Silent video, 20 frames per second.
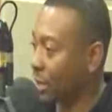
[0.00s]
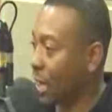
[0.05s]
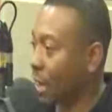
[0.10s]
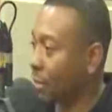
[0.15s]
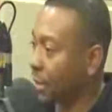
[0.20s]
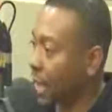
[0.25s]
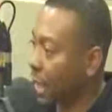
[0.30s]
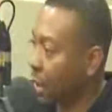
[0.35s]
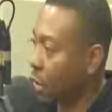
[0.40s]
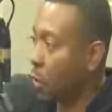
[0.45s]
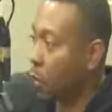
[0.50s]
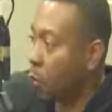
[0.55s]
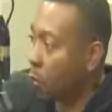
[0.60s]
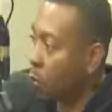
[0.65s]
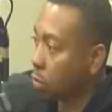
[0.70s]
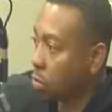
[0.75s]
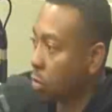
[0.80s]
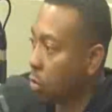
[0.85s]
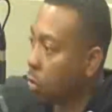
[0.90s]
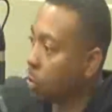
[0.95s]
And I was like,
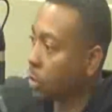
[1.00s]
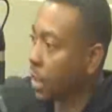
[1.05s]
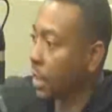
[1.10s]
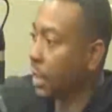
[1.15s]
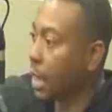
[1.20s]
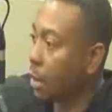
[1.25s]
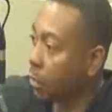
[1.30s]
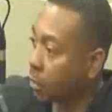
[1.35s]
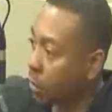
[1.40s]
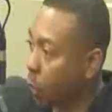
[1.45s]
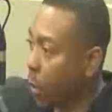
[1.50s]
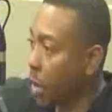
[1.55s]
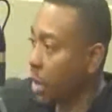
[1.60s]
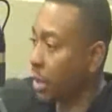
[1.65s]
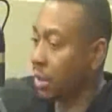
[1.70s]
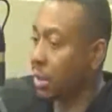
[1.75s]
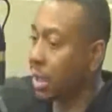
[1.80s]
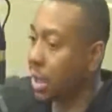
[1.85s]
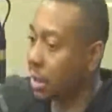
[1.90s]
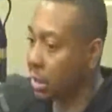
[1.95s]
whose idea was to wear
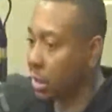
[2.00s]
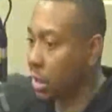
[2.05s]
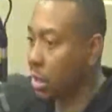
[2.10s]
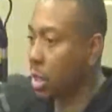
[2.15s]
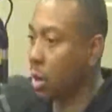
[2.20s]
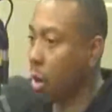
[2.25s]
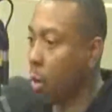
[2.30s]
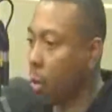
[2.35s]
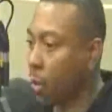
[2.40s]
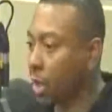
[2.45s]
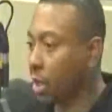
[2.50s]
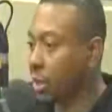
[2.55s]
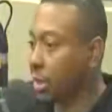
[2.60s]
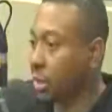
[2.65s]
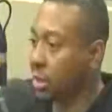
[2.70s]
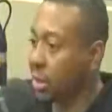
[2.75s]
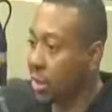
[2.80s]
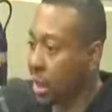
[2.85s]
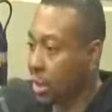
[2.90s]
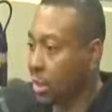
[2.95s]
the tuxedo? I went
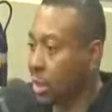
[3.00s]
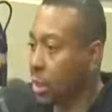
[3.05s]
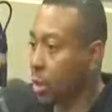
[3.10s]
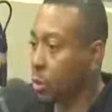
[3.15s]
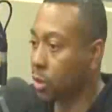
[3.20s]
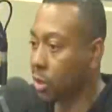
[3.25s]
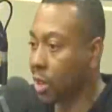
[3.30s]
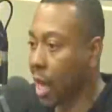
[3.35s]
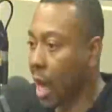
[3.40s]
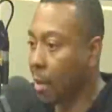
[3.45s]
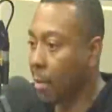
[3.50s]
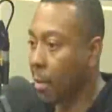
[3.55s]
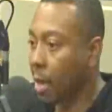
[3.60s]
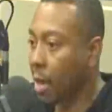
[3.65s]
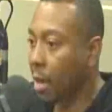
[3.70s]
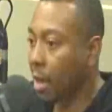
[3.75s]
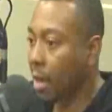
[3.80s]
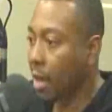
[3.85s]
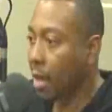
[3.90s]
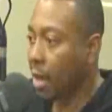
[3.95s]
into the tuxedo shop.
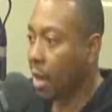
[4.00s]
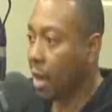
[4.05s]
Mm-hmm.